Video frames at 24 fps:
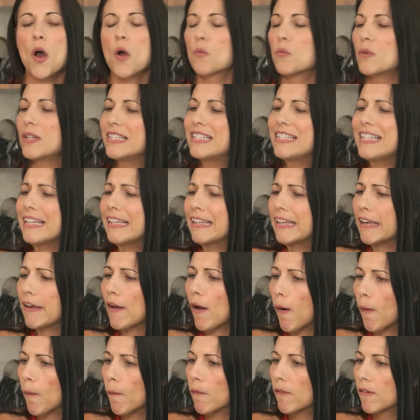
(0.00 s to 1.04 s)

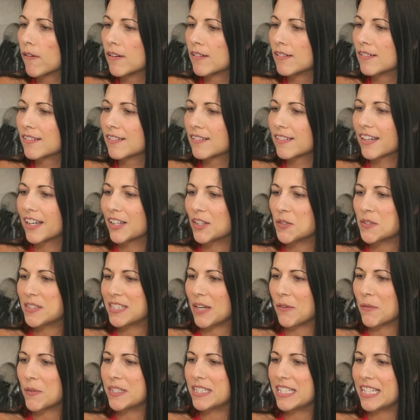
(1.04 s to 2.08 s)
radicchio. Can you say
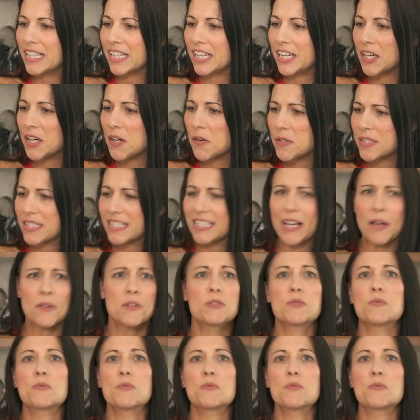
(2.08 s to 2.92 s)
radicchio? It sounds